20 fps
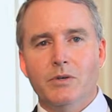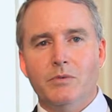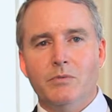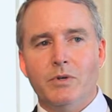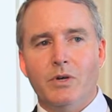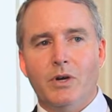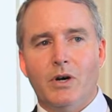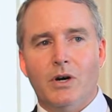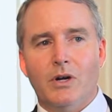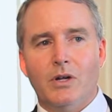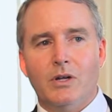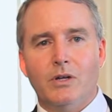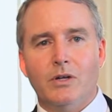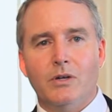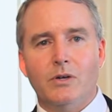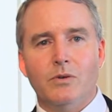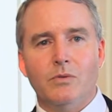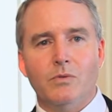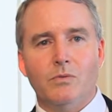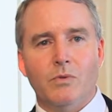We
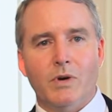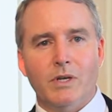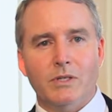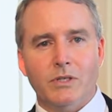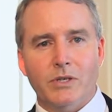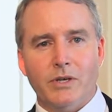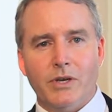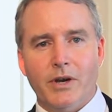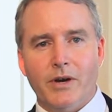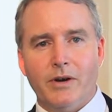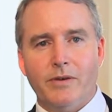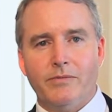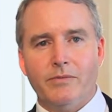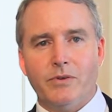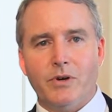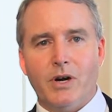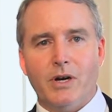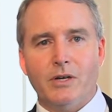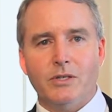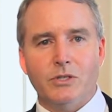all want to care
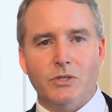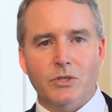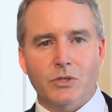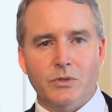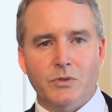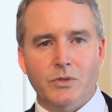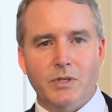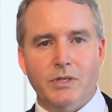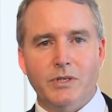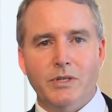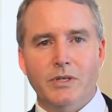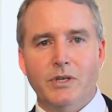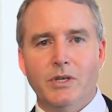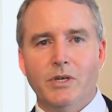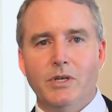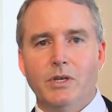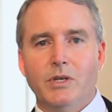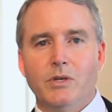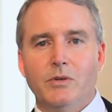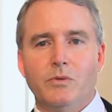for our children.
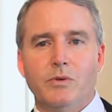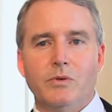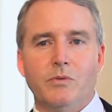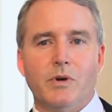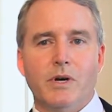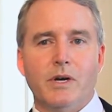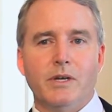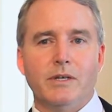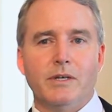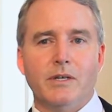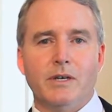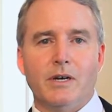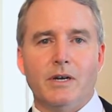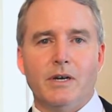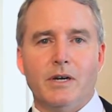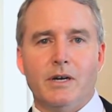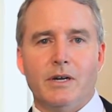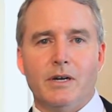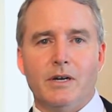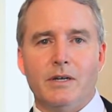We want
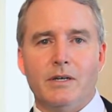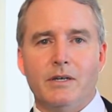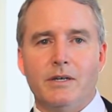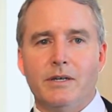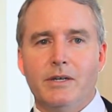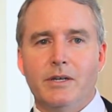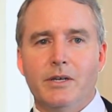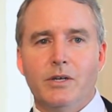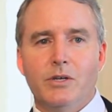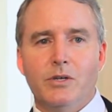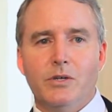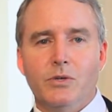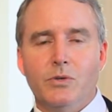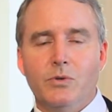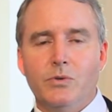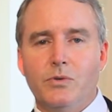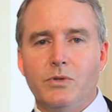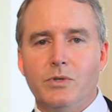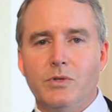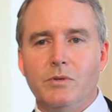our
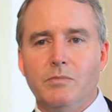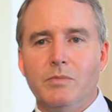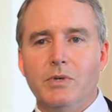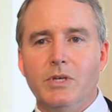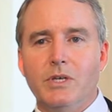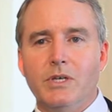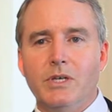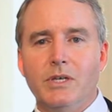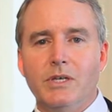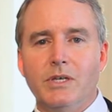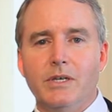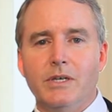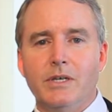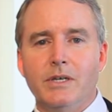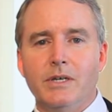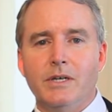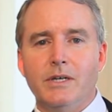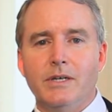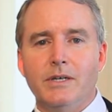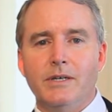youth to
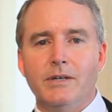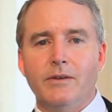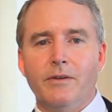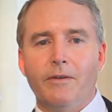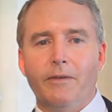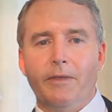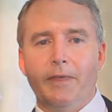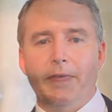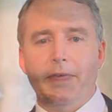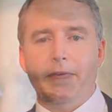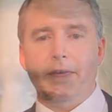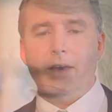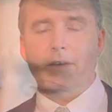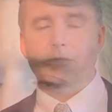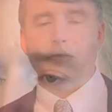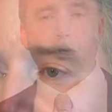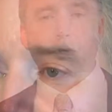have